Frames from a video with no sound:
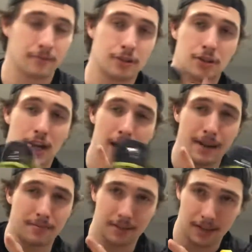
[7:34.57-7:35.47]
which
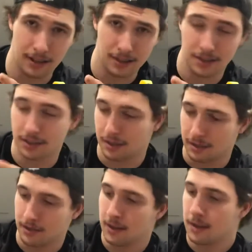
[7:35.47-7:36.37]
I'm going to lead to
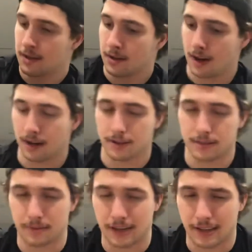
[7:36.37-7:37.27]
you on to
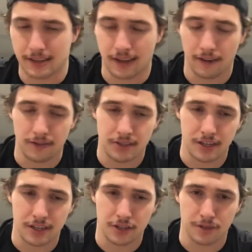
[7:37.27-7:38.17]
my next
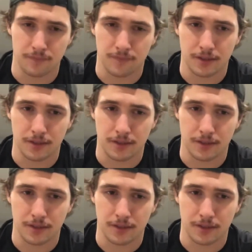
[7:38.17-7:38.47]
conversation.